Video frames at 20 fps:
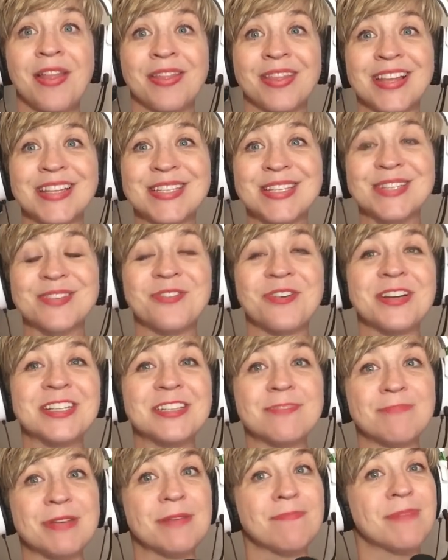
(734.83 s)
This is going
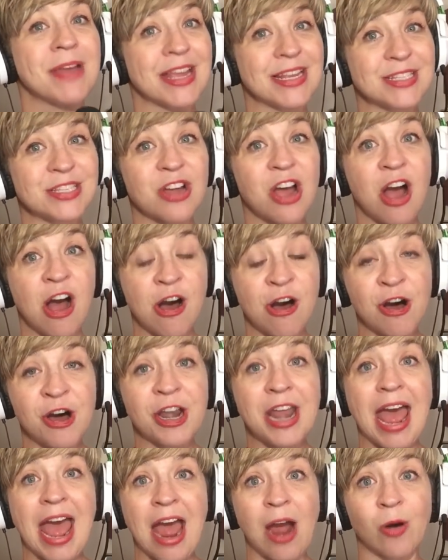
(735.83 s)
to be based
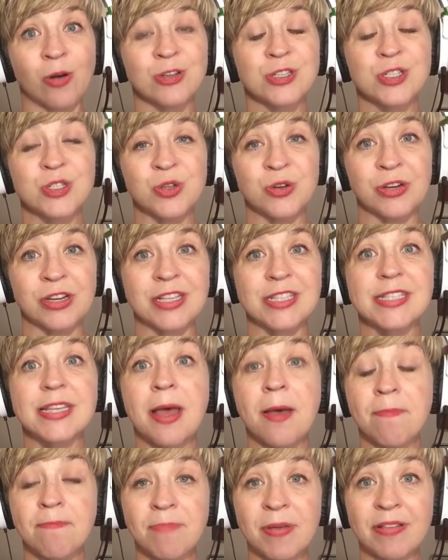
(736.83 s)
on our students'
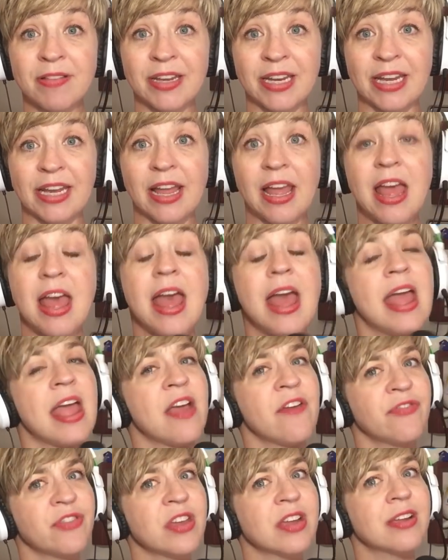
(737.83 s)
ability.
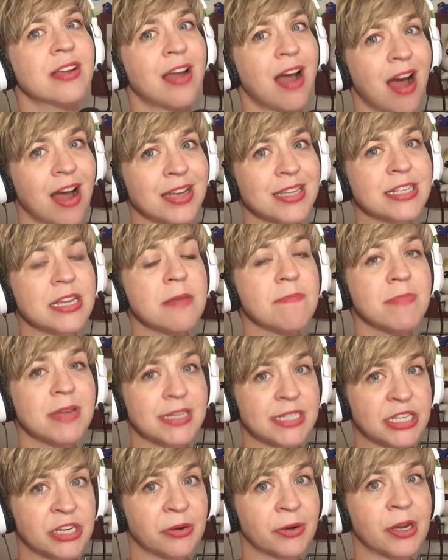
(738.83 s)
If the content
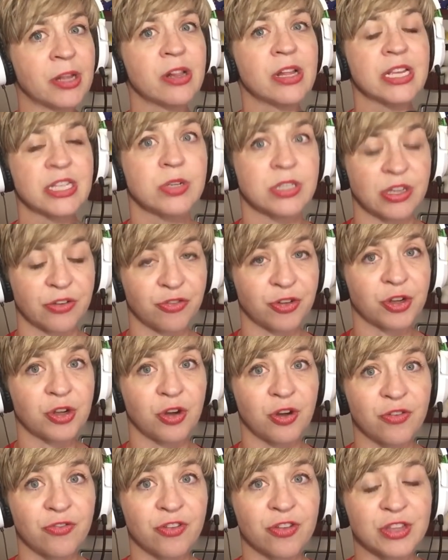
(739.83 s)
material is
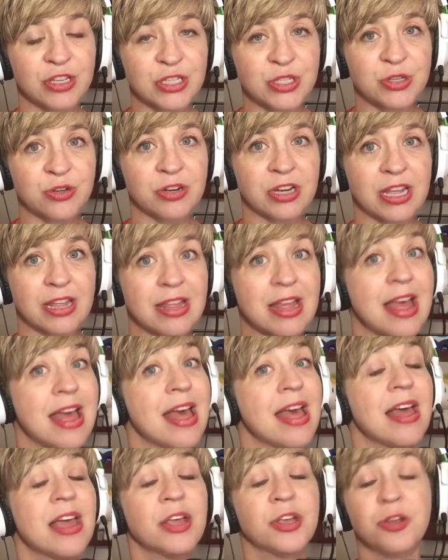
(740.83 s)
difficult for the student,
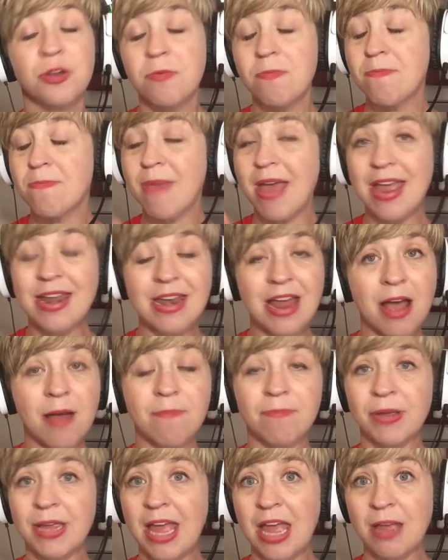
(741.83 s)
you may
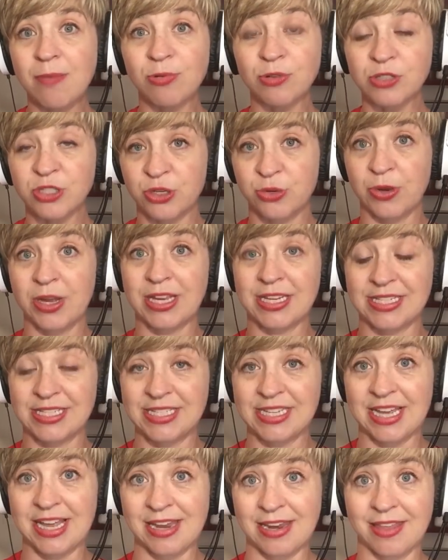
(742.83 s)
not be able to
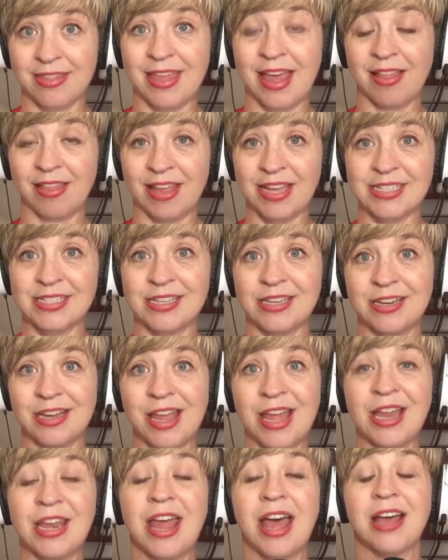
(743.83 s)
extend that lesson
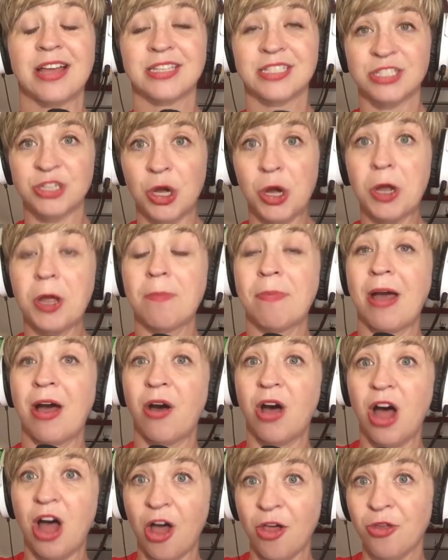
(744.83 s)
and talk
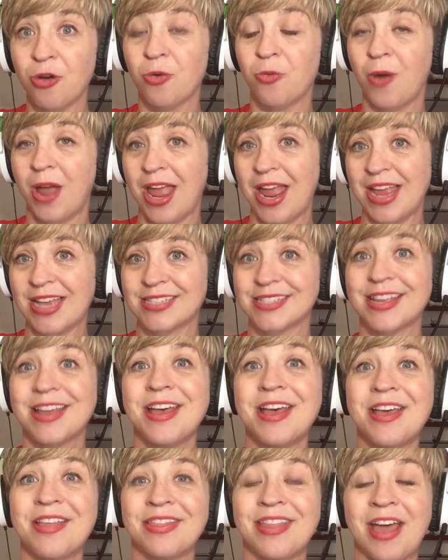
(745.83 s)
about other ways
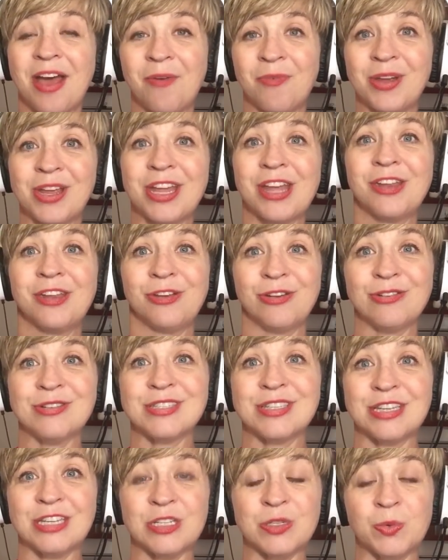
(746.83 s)
that we can
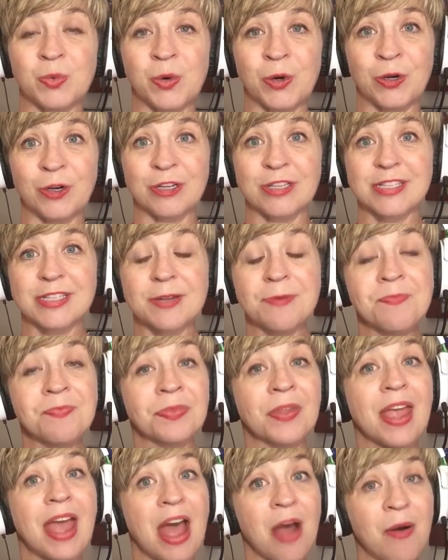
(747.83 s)
use these words.
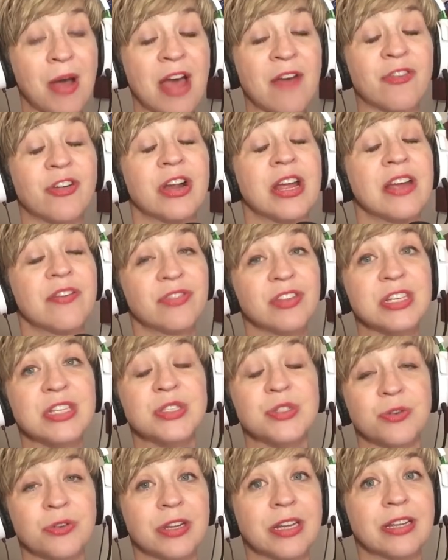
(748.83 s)
However, if the
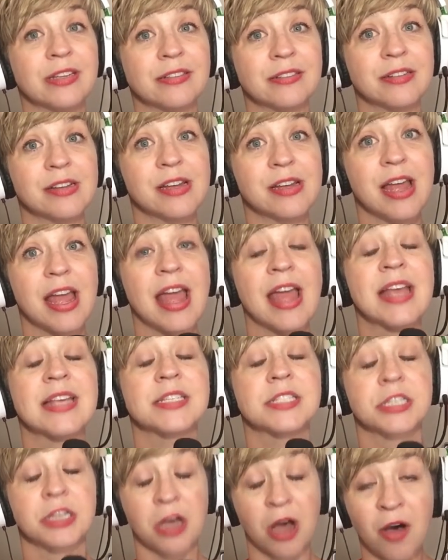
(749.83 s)
student
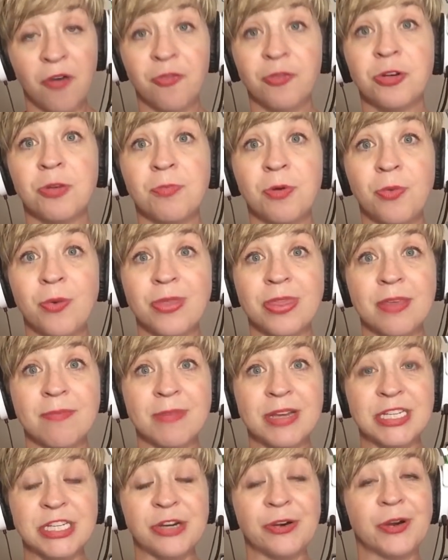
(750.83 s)
is comfortable with the
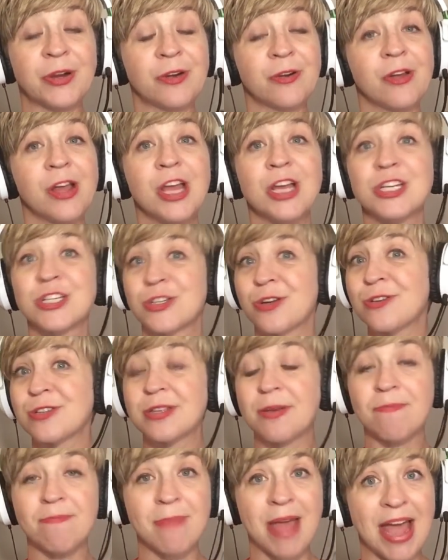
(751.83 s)
material, shows
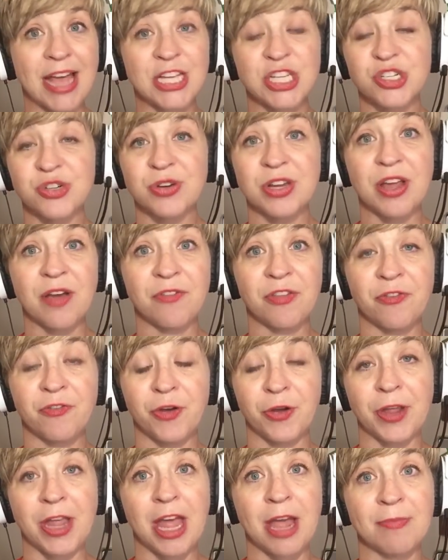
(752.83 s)
a mastery of the
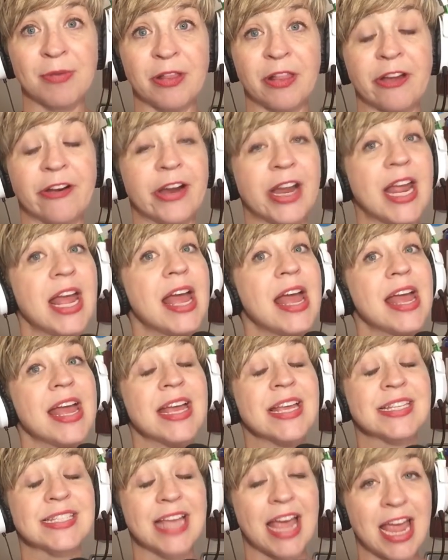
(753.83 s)
vocabulary,
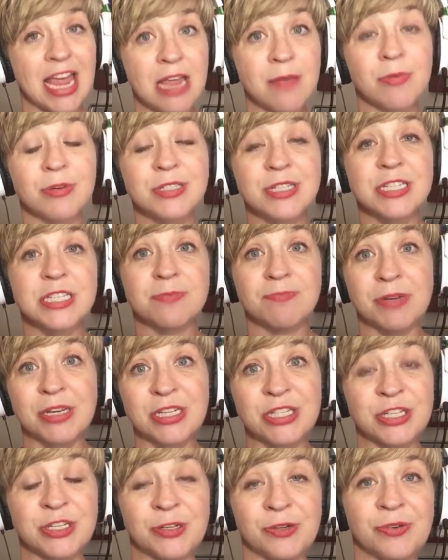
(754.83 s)
is able to speak
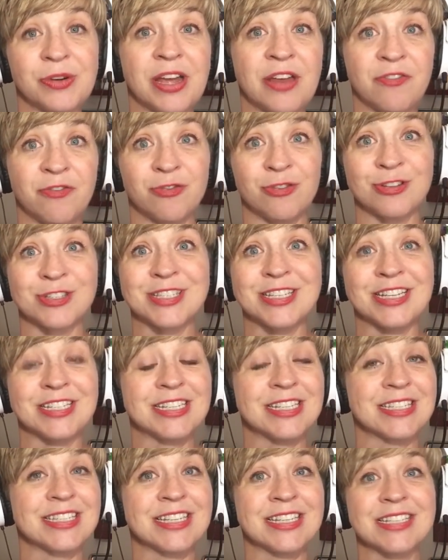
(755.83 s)
to you in full
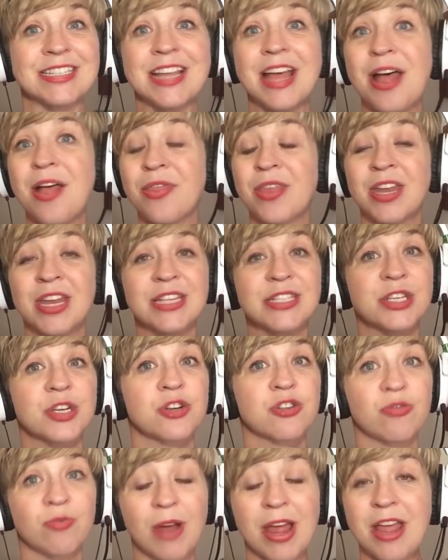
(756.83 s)
sentences, then it's a
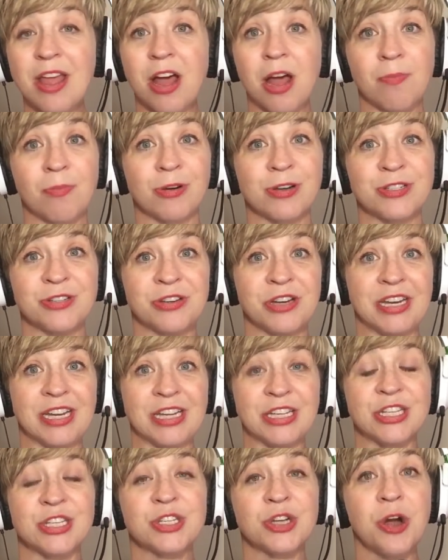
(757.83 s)
great
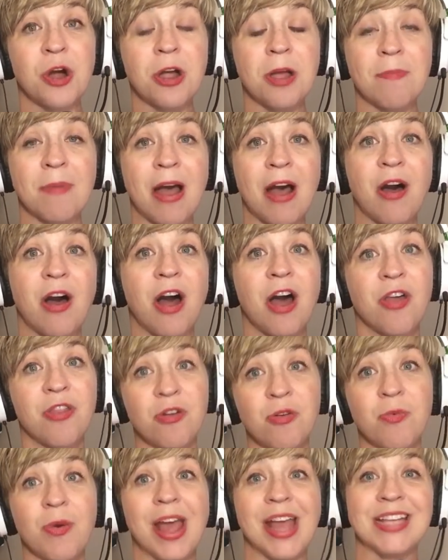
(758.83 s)
opportunity to talk about
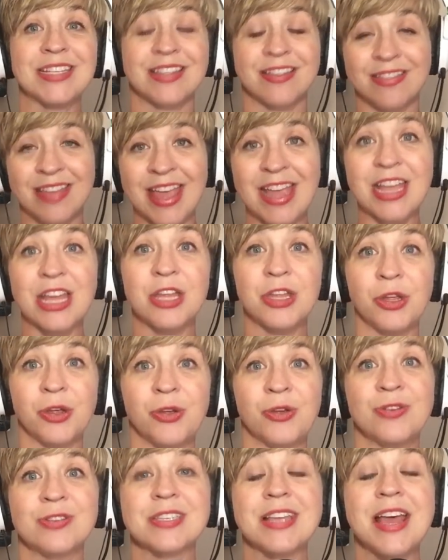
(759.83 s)
other ways that they can
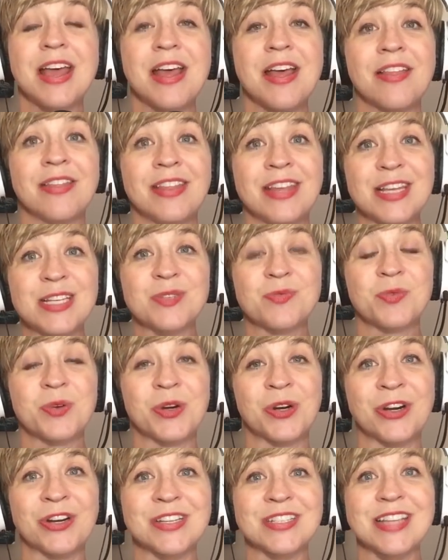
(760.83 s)
use these
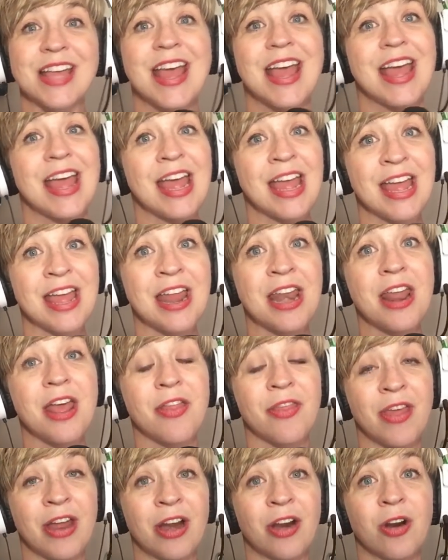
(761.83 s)
words in
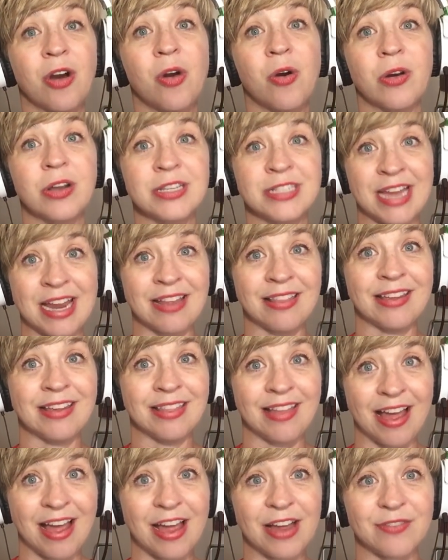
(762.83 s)
their daily
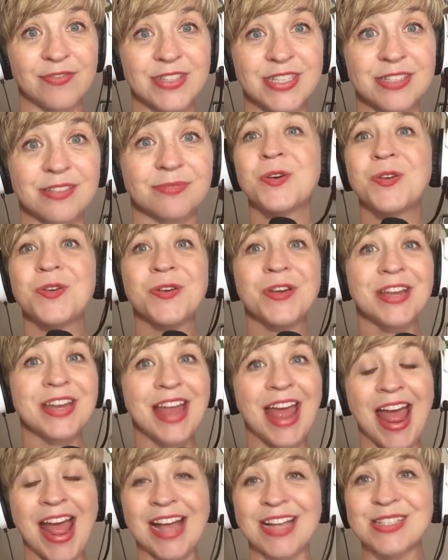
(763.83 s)
lives. You can
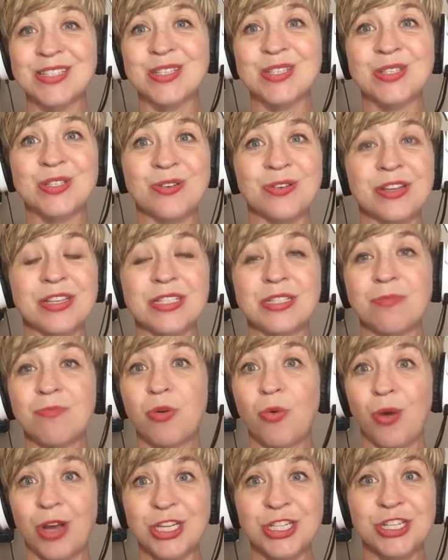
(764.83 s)
ask the students some
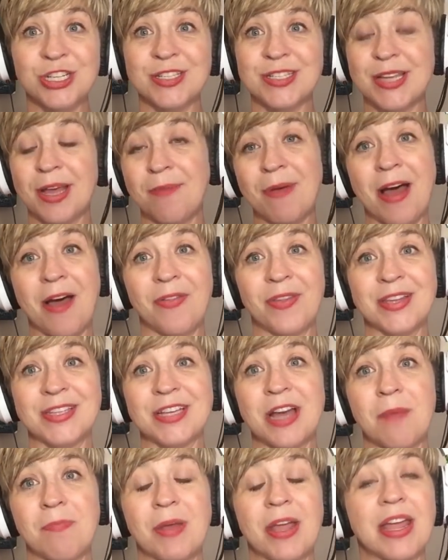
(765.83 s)
questions about the
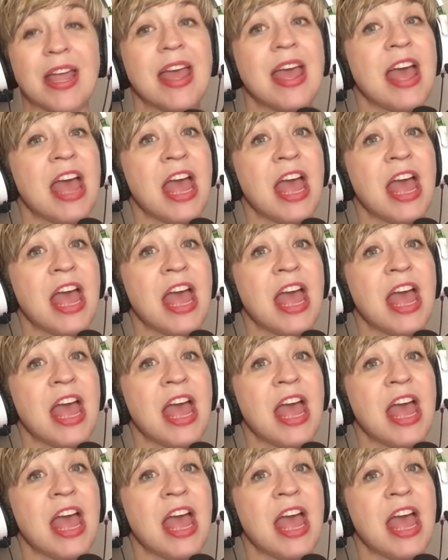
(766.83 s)
topic.